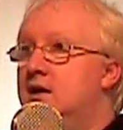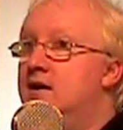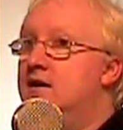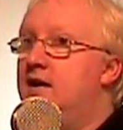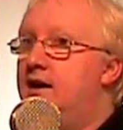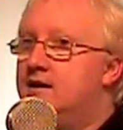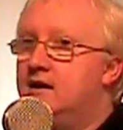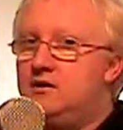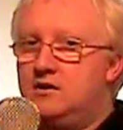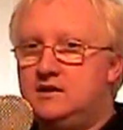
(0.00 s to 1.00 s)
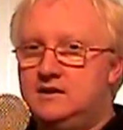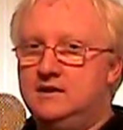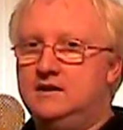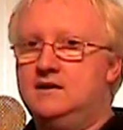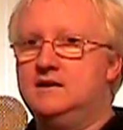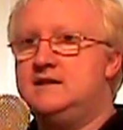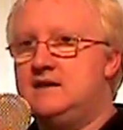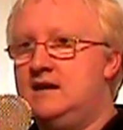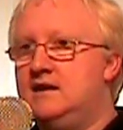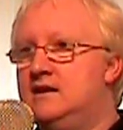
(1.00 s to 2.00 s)
I cannot
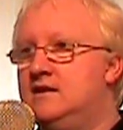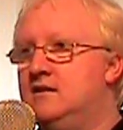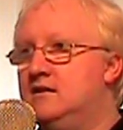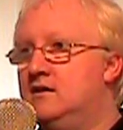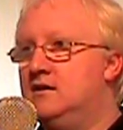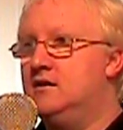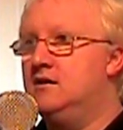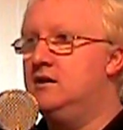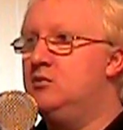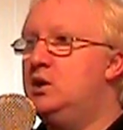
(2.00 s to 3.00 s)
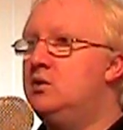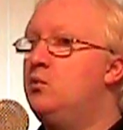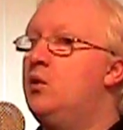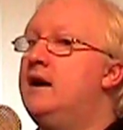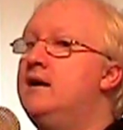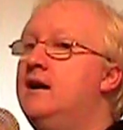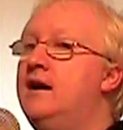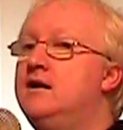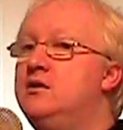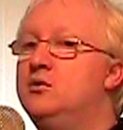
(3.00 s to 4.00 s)
say that with one
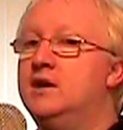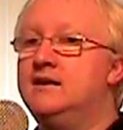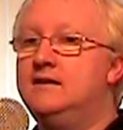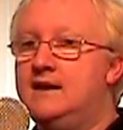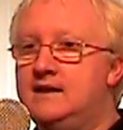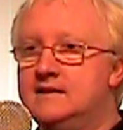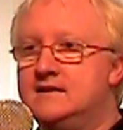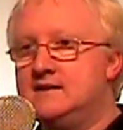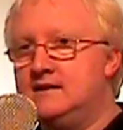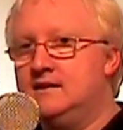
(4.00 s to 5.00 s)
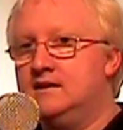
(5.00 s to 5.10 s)
hand you can dance